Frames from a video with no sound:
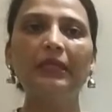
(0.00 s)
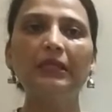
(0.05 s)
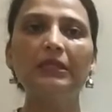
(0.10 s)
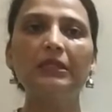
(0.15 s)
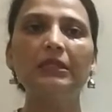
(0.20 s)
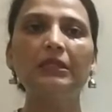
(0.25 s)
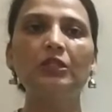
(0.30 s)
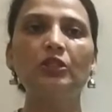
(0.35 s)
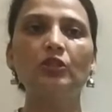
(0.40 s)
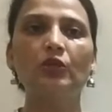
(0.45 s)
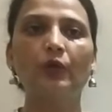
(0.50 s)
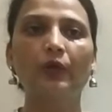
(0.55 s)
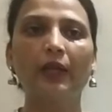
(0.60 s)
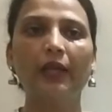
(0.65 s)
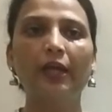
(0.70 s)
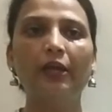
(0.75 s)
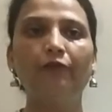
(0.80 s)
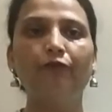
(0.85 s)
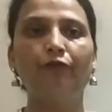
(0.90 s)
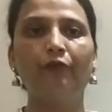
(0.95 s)
grey
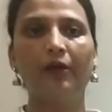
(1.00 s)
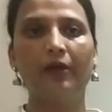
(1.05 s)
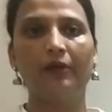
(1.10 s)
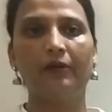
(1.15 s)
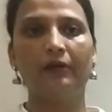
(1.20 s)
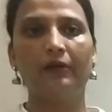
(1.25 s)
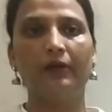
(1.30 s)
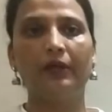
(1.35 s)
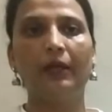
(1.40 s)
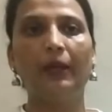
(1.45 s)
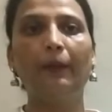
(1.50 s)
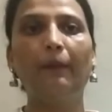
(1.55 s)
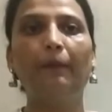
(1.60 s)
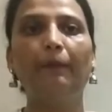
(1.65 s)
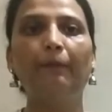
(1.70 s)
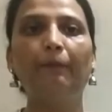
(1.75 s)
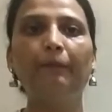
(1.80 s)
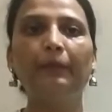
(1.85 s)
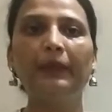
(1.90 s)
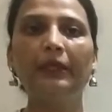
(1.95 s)
ware
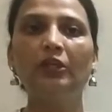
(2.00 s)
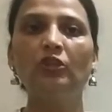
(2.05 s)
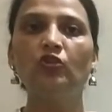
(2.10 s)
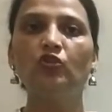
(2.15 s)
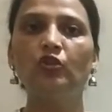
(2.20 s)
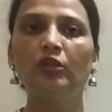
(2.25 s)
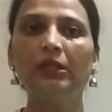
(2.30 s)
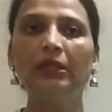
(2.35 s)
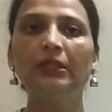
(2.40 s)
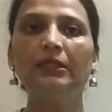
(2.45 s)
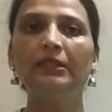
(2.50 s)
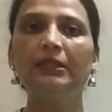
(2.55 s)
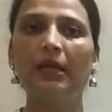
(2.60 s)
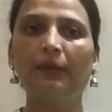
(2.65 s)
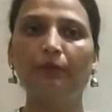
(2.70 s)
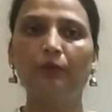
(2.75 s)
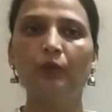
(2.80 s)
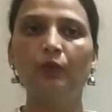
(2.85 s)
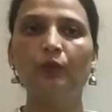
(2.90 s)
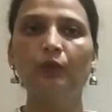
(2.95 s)

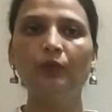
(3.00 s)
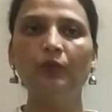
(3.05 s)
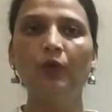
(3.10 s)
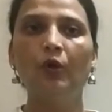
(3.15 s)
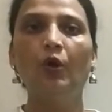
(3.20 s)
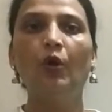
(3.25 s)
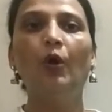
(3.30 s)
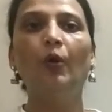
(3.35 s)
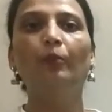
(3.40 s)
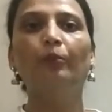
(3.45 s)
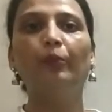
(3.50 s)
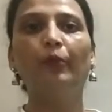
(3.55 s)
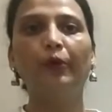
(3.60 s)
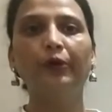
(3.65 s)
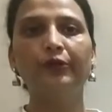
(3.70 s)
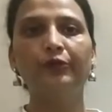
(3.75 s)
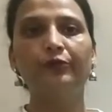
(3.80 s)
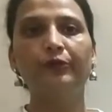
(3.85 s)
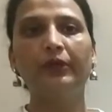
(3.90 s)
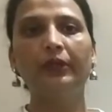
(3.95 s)
BGW
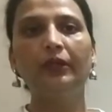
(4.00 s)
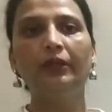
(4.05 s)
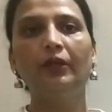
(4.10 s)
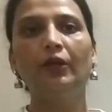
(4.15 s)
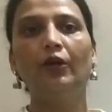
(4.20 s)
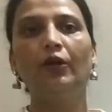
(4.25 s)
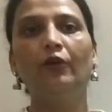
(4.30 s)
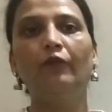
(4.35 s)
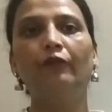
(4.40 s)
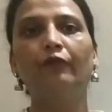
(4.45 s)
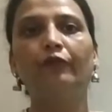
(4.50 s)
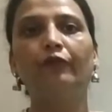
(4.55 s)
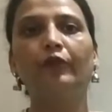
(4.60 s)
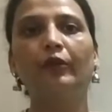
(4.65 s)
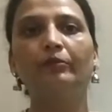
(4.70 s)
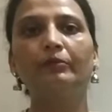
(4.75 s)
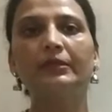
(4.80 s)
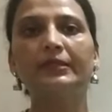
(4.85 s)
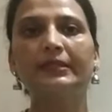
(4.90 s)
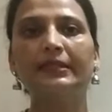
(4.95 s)
poetry from
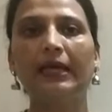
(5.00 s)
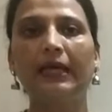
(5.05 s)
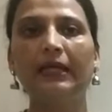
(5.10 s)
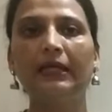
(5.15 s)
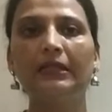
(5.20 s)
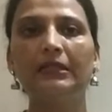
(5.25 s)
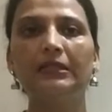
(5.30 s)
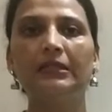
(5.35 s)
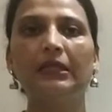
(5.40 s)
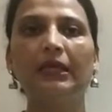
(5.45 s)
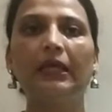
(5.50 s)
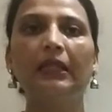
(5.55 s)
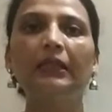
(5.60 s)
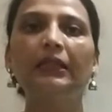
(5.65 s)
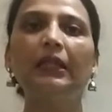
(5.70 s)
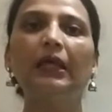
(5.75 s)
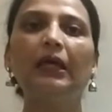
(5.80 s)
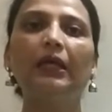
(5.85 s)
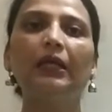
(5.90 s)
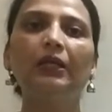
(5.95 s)
sites in the
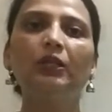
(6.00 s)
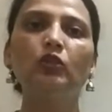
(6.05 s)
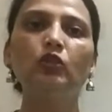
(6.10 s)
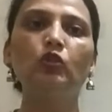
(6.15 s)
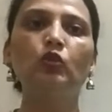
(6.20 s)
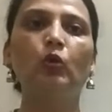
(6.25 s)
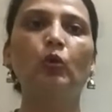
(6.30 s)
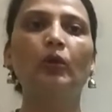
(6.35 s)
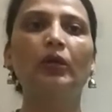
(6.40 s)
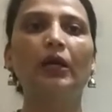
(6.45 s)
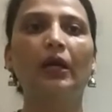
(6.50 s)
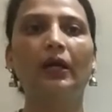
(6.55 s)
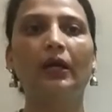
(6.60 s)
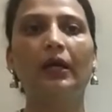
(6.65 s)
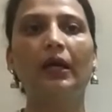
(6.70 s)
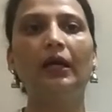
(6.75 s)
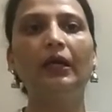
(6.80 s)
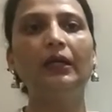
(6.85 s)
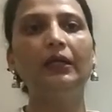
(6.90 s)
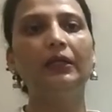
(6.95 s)
Indo-Ganga
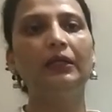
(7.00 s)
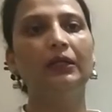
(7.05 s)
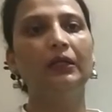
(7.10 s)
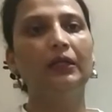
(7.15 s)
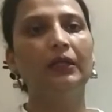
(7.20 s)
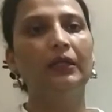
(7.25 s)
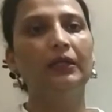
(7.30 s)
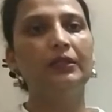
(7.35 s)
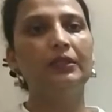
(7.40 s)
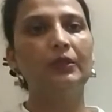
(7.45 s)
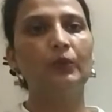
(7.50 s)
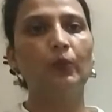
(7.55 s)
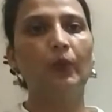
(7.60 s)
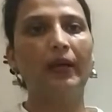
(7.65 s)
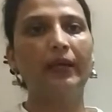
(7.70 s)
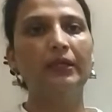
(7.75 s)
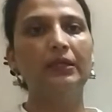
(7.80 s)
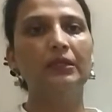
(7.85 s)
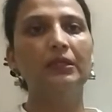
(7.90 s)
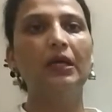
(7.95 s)
divide
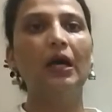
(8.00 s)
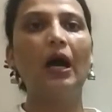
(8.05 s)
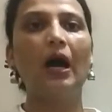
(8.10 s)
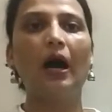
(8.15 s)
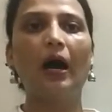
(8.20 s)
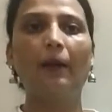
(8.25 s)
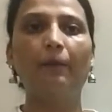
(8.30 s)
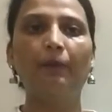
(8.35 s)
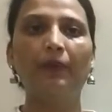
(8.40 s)
Upper Ganga